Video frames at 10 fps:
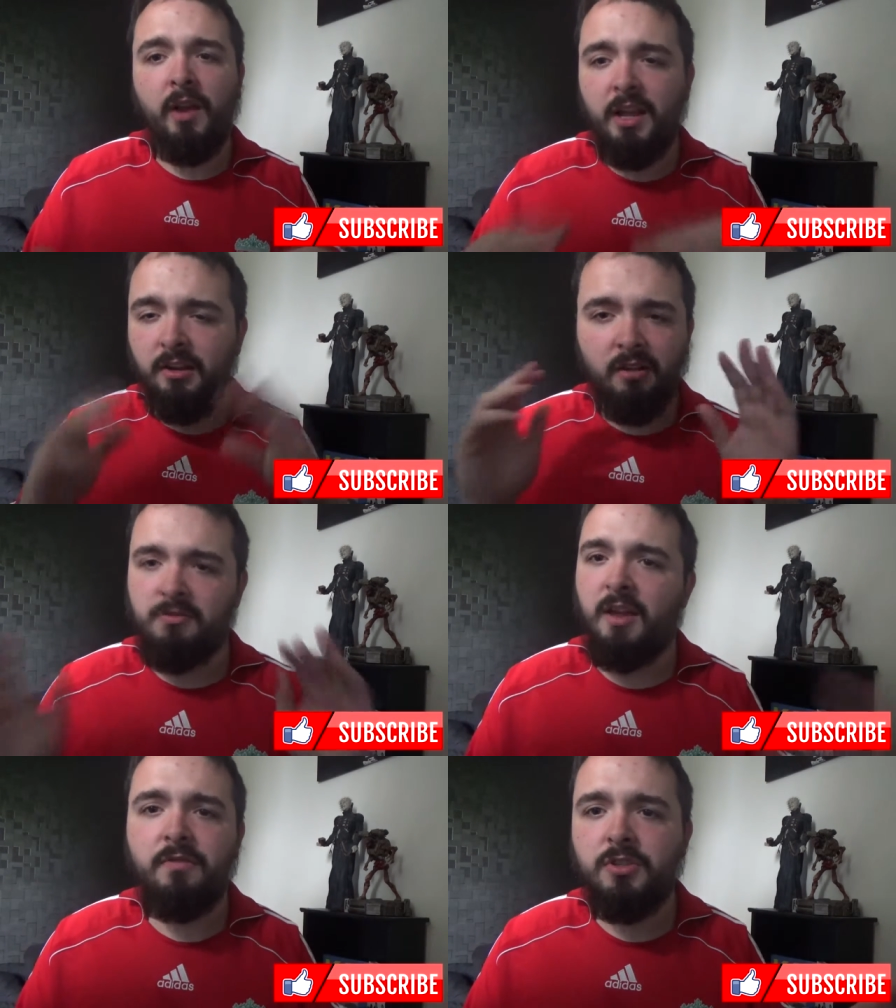quitting. I'll
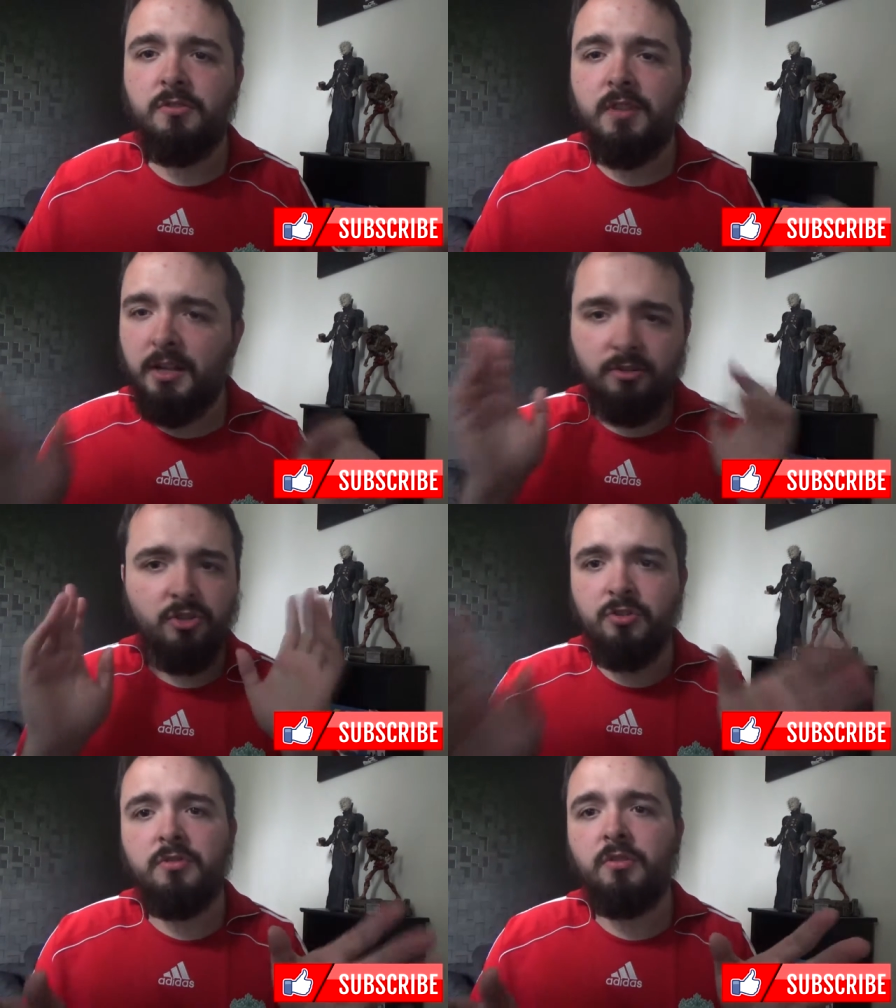never do that
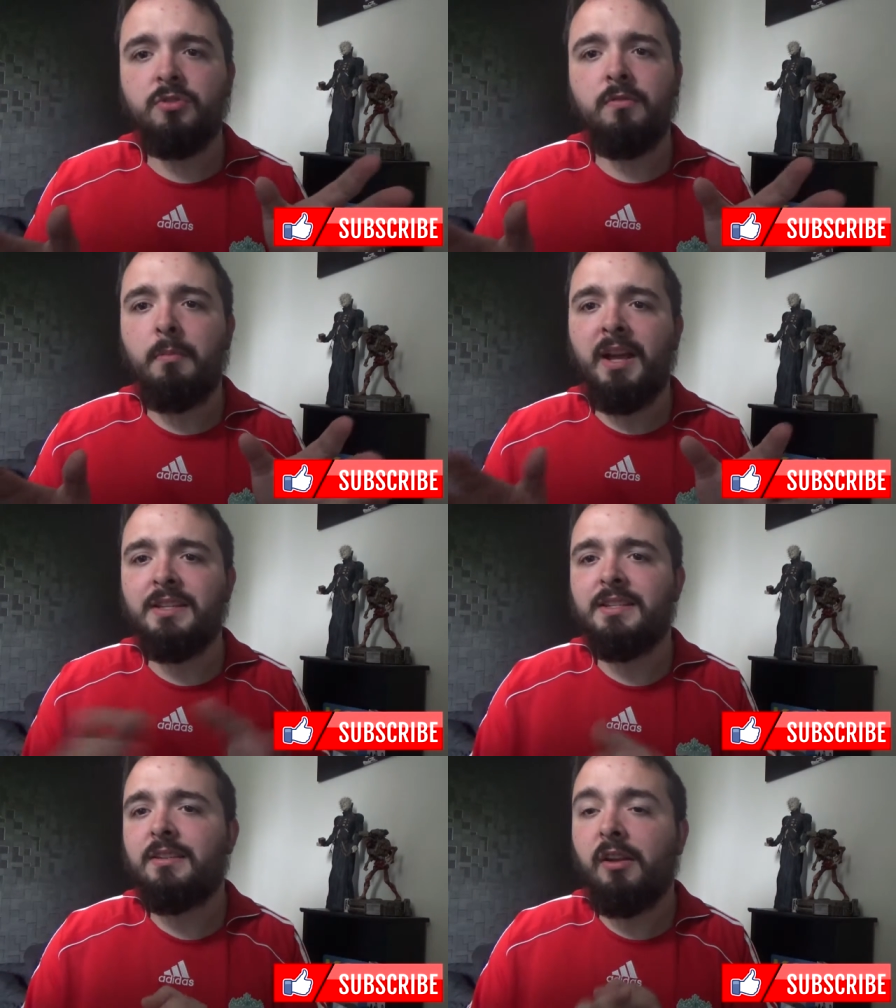because you guys are
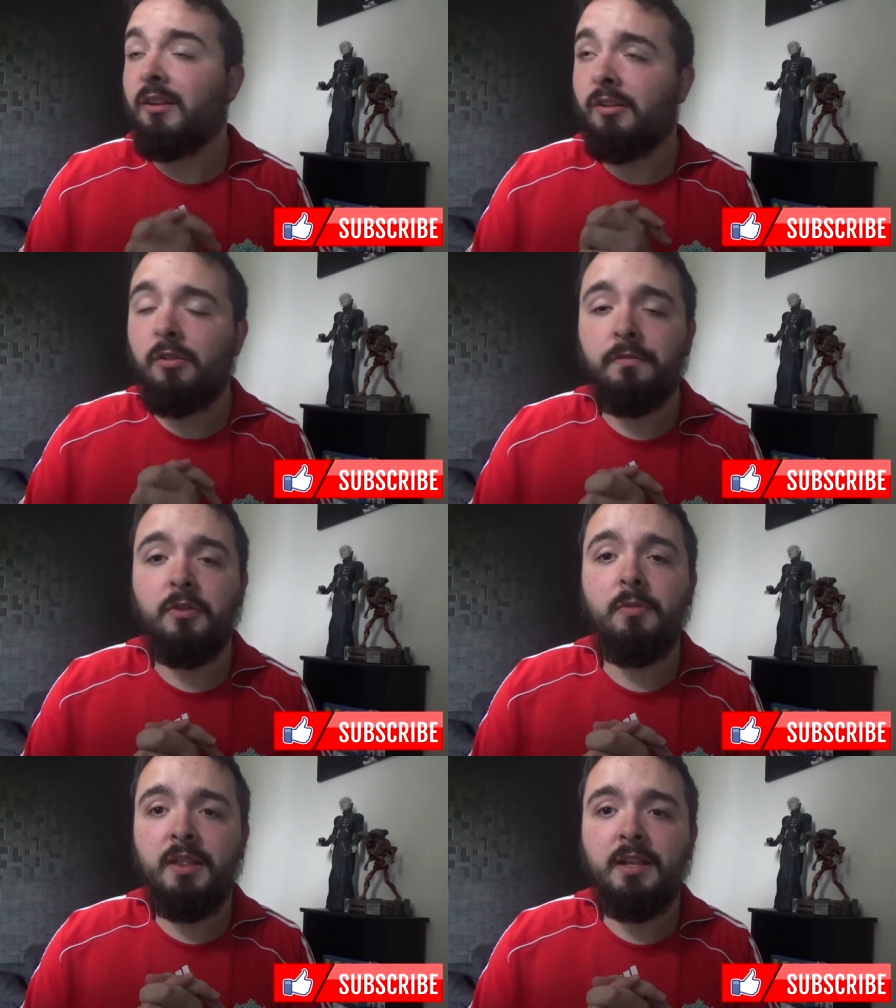amazing and I love
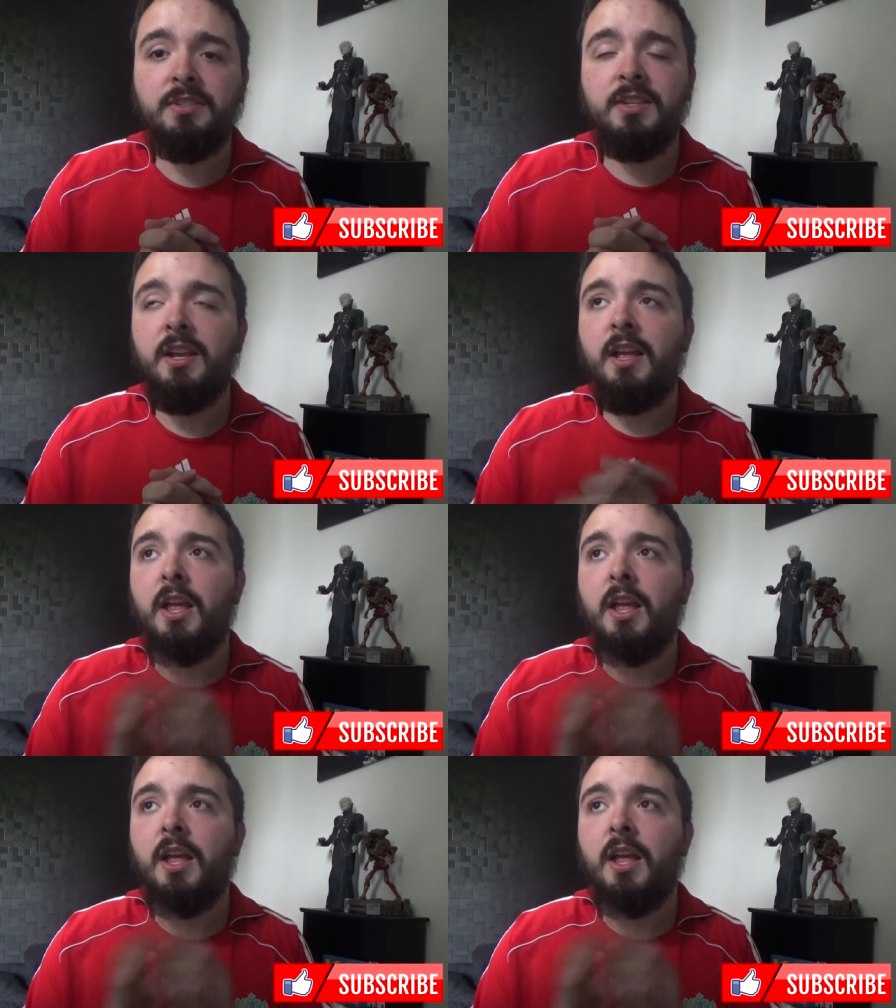doing this.